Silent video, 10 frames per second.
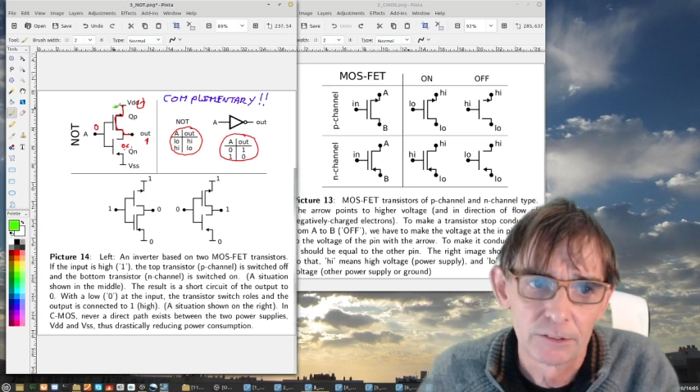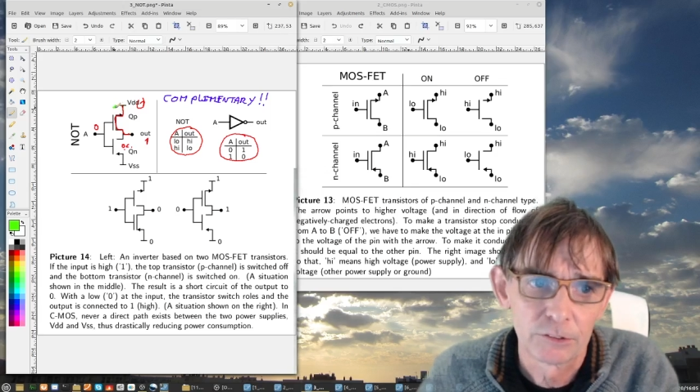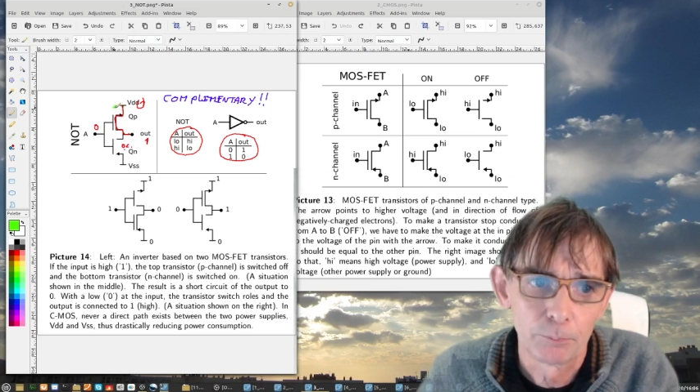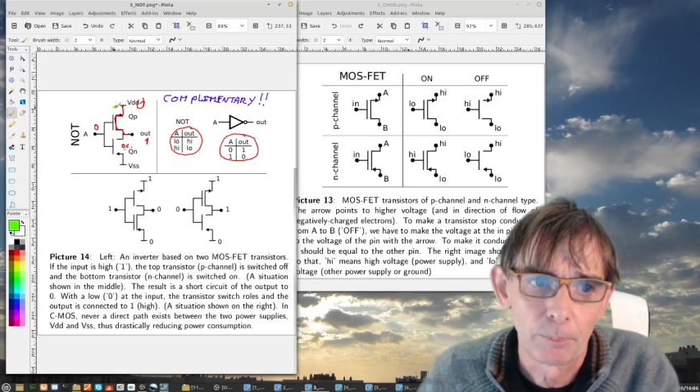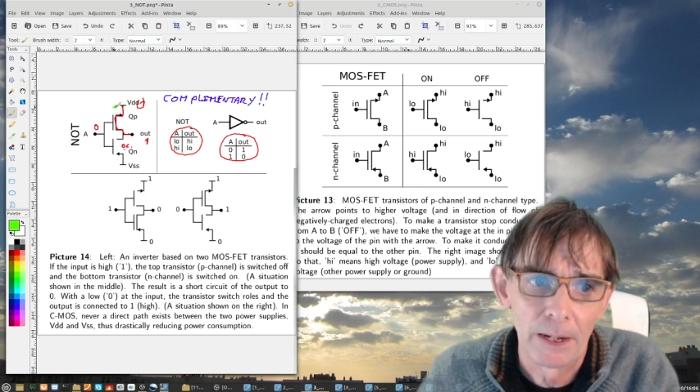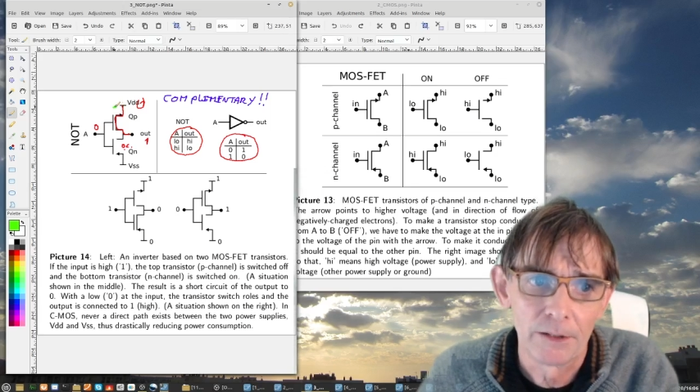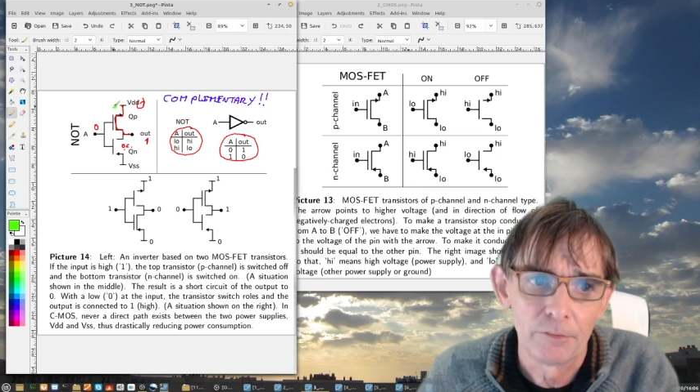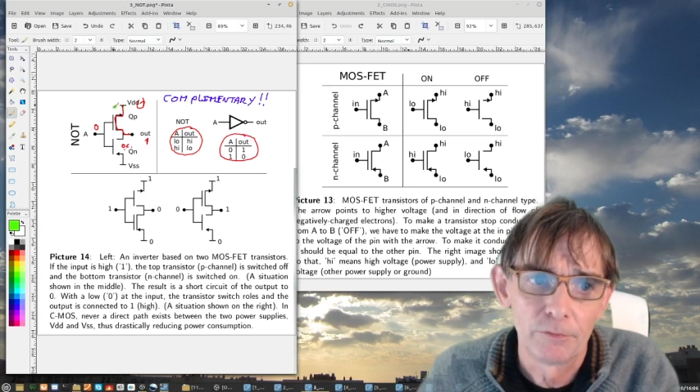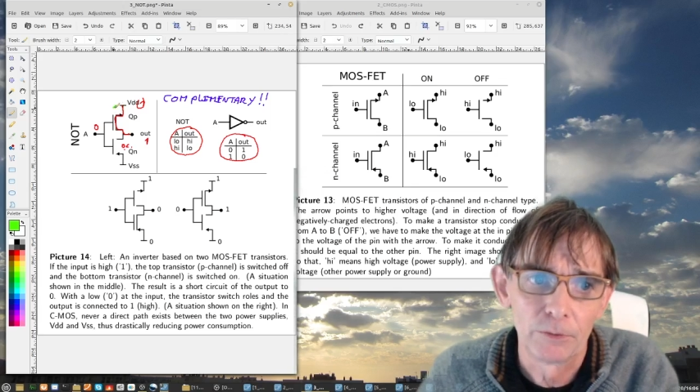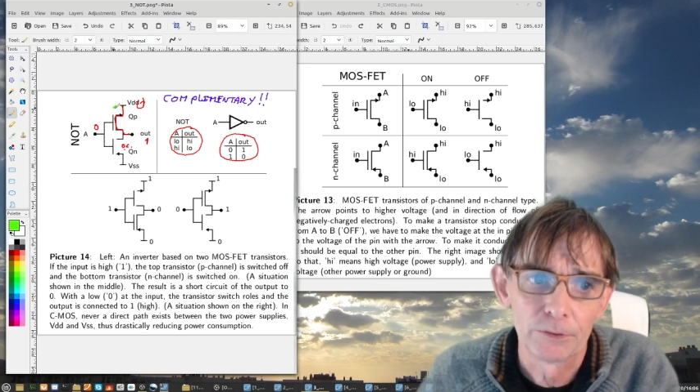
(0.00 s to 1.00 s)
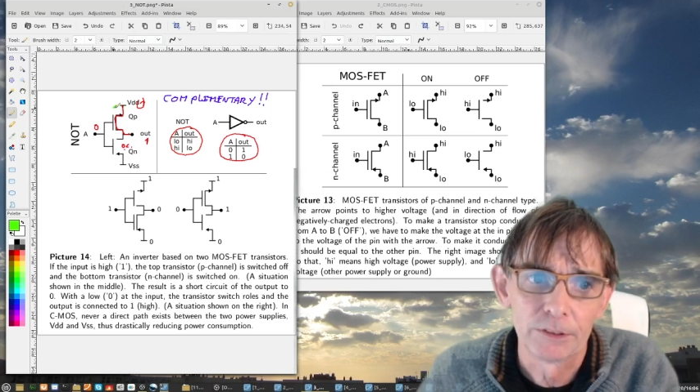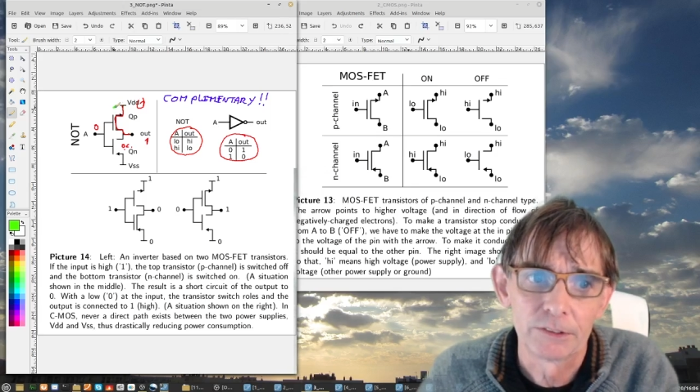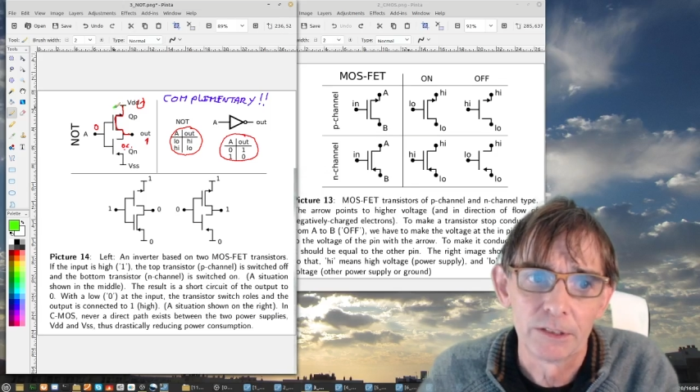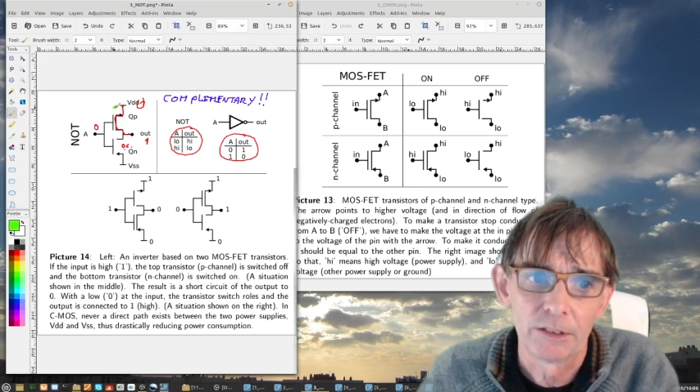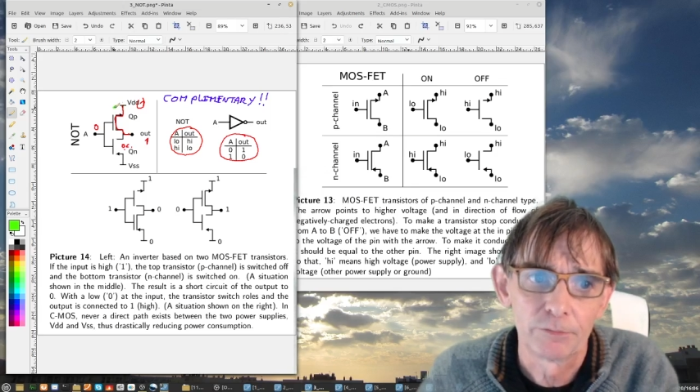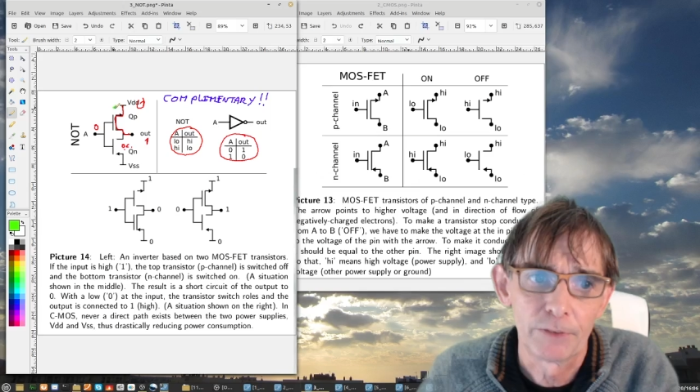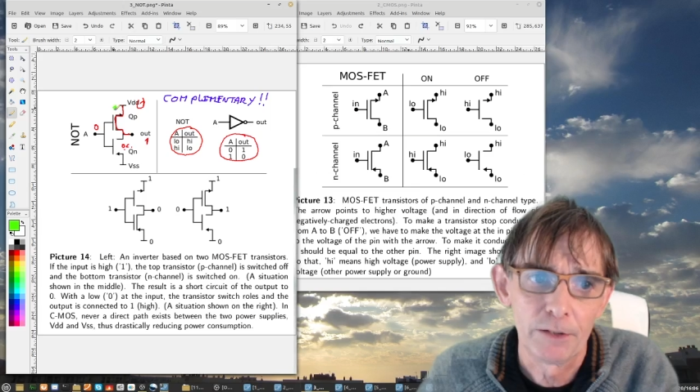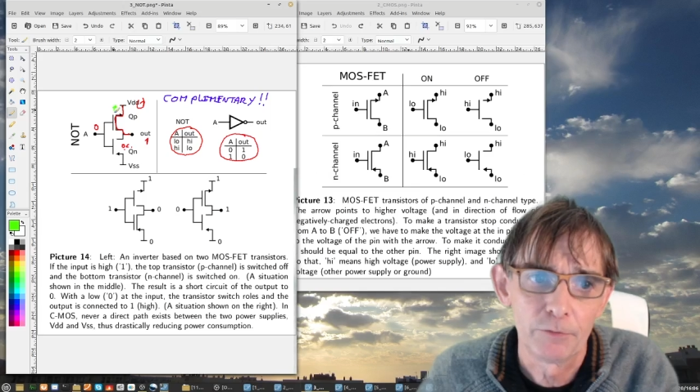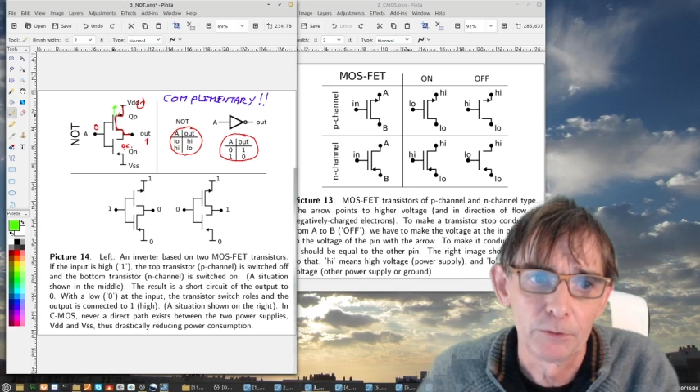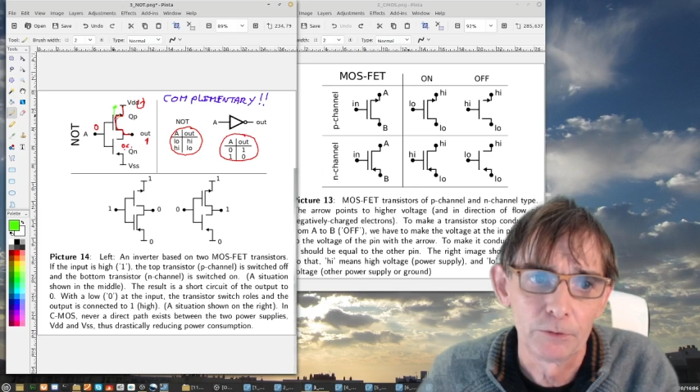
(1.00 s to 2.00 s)
supply voltage at
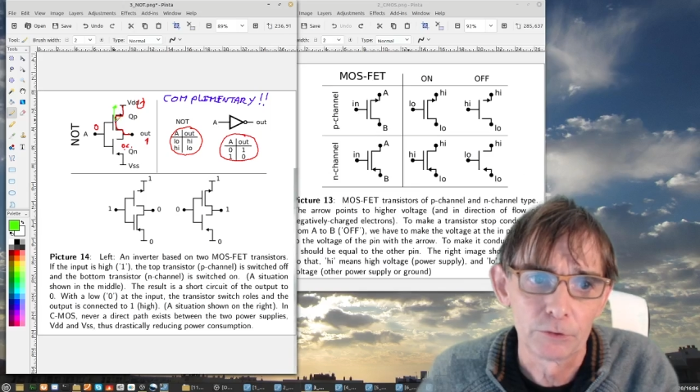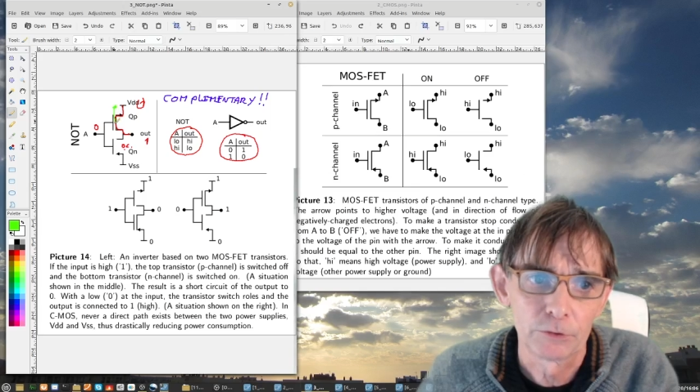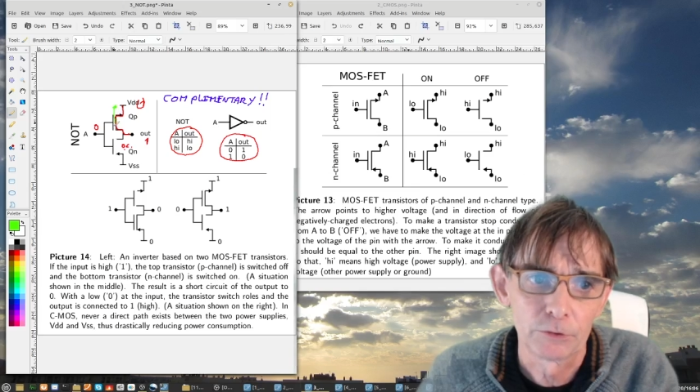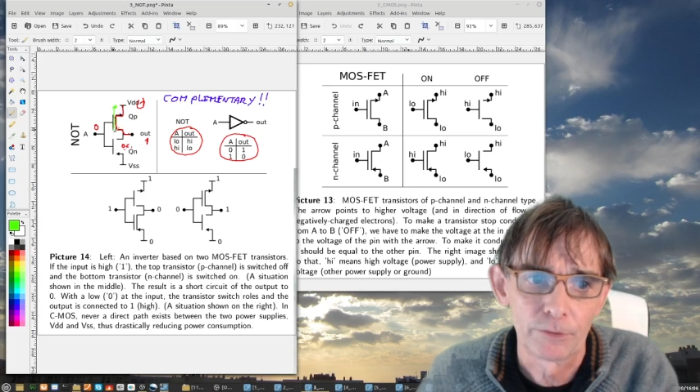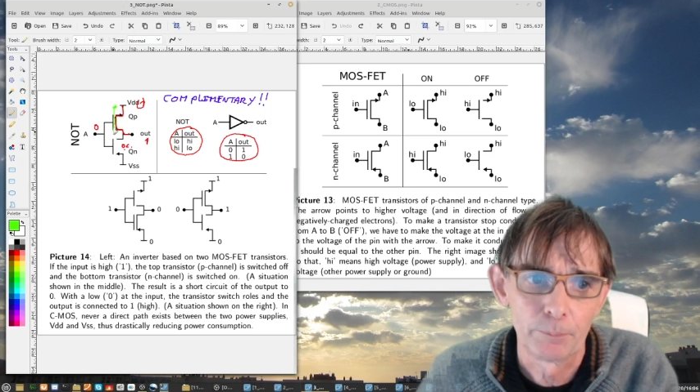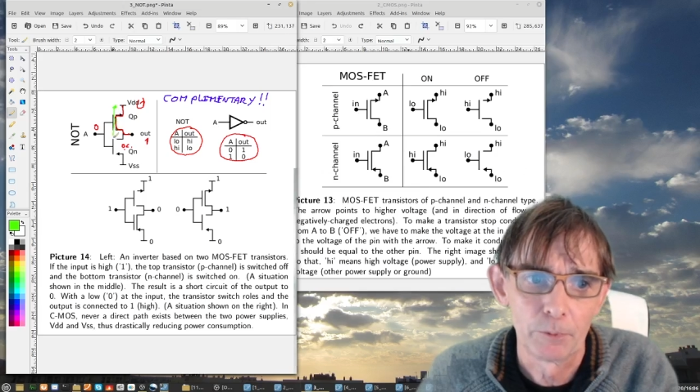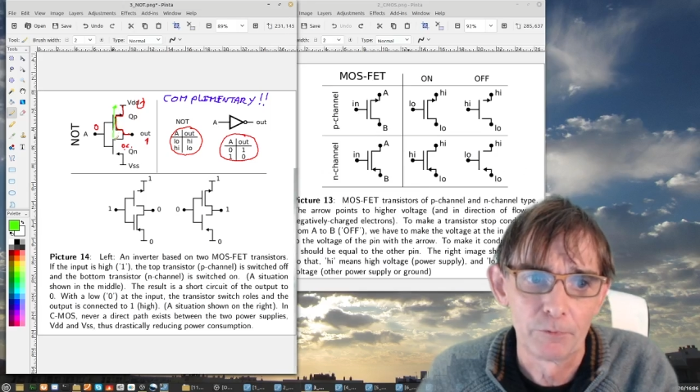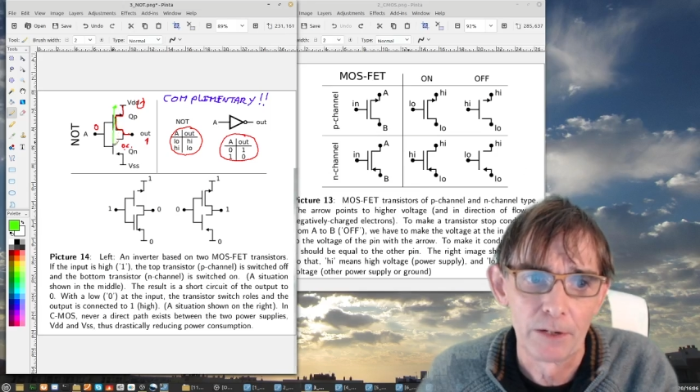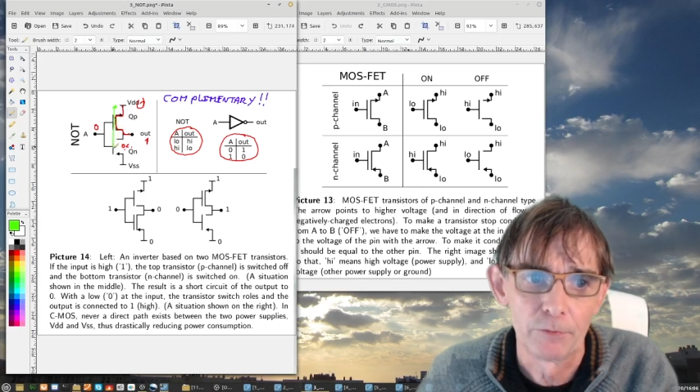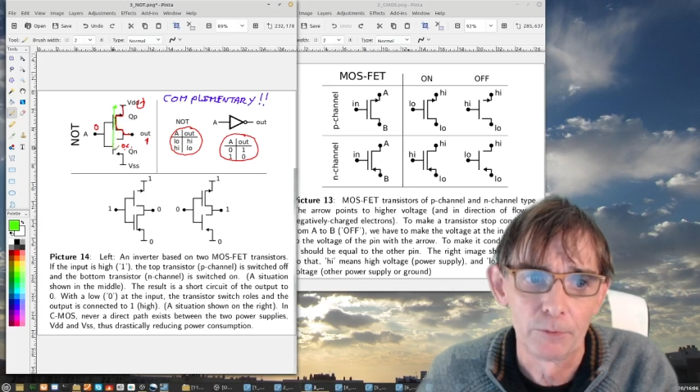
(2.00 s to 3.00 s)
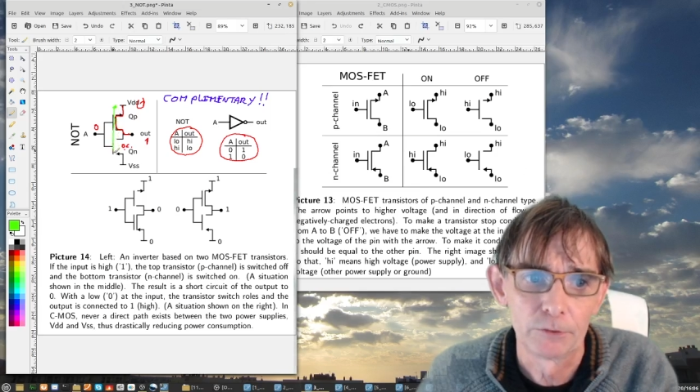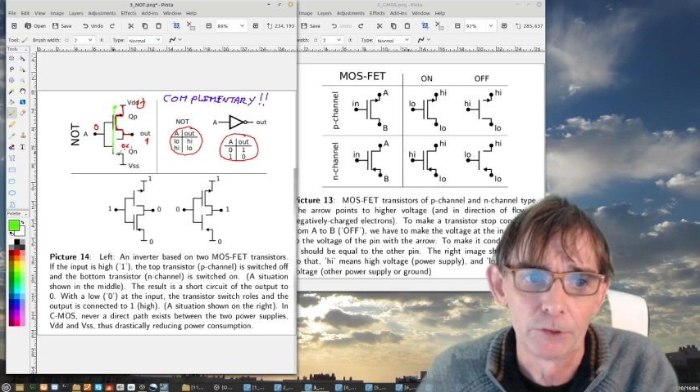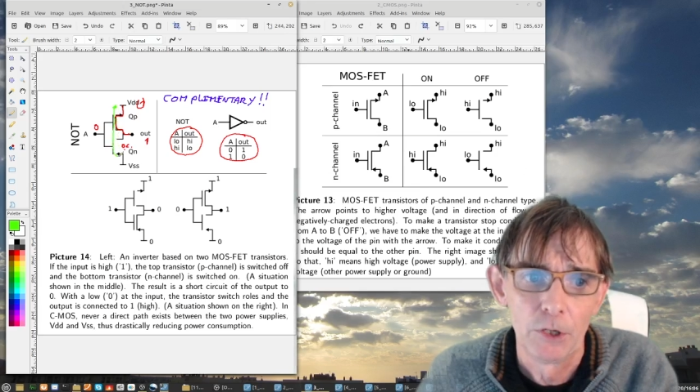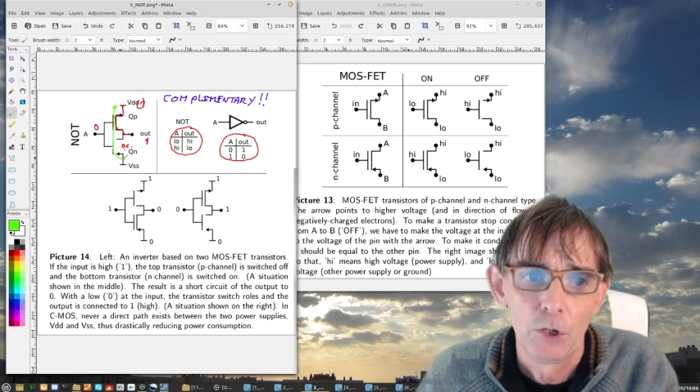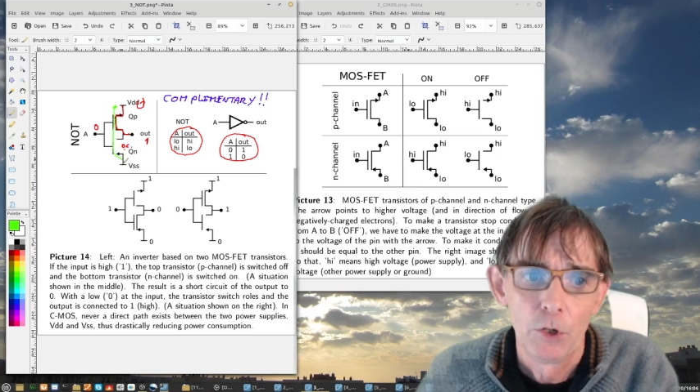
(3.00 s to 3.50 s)
5 volts or 3.5 volts